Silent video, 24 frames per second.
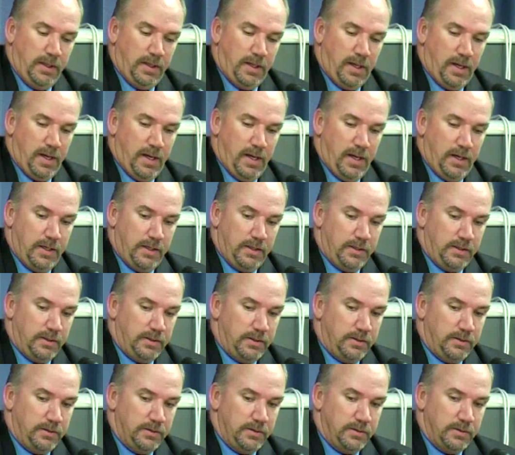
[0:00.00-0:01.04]
I
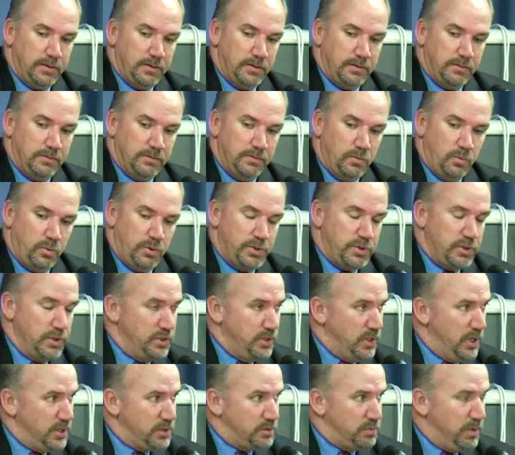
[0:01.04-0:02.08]
would
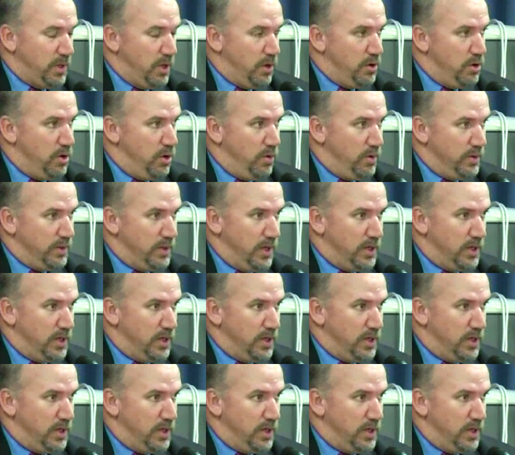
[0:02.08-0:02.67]
suggest, without knowing,